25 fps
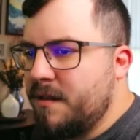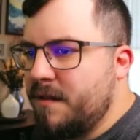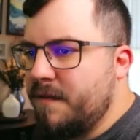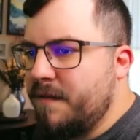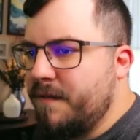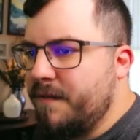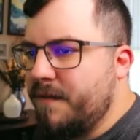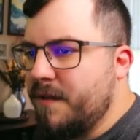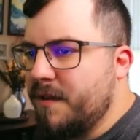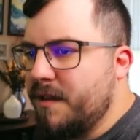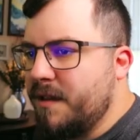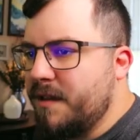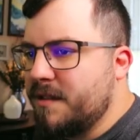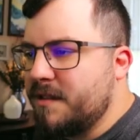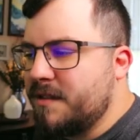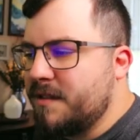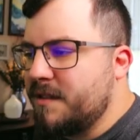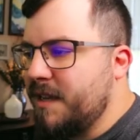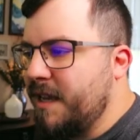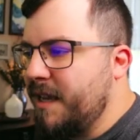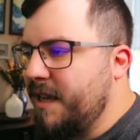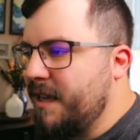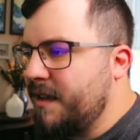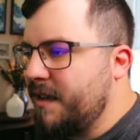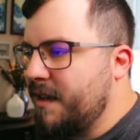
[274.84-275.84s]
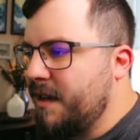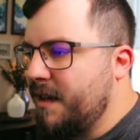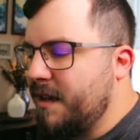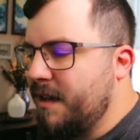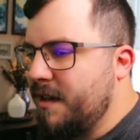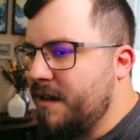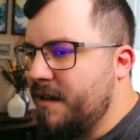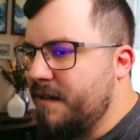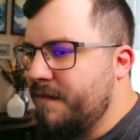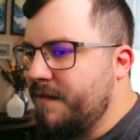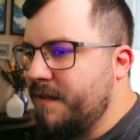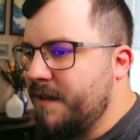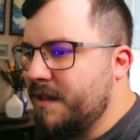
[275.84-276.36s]
for the sake
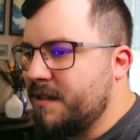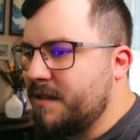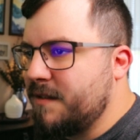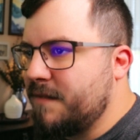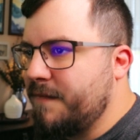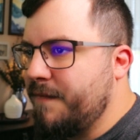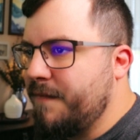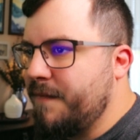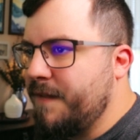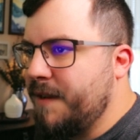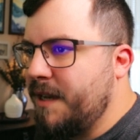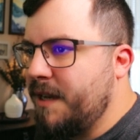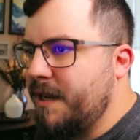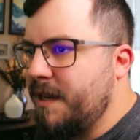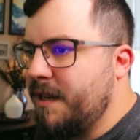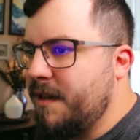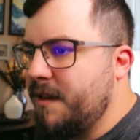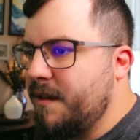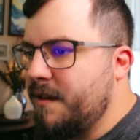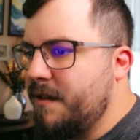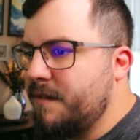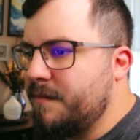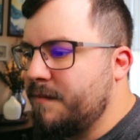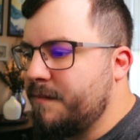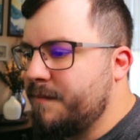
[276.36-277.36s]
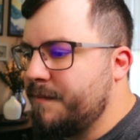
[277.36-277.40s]
of this video.